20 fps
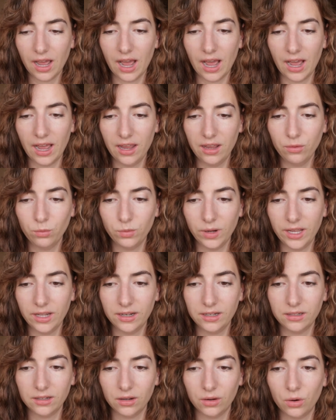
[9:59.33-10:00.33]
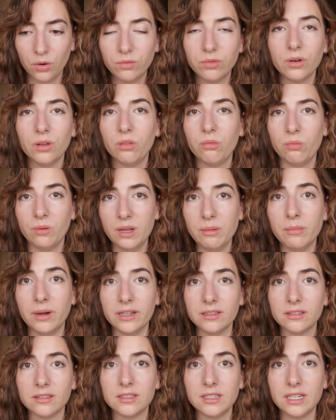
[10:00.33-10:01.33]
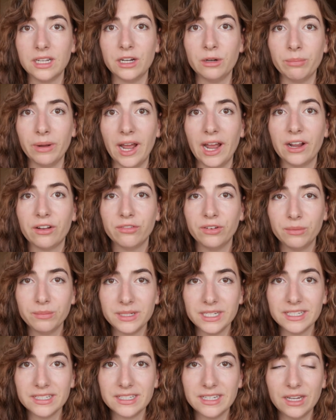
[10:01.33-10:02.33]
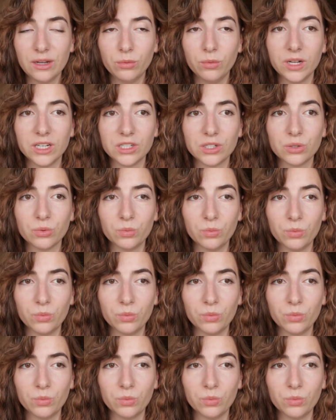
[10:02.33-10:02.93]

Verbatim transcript: I waited over 3 months to hear back from Disney, which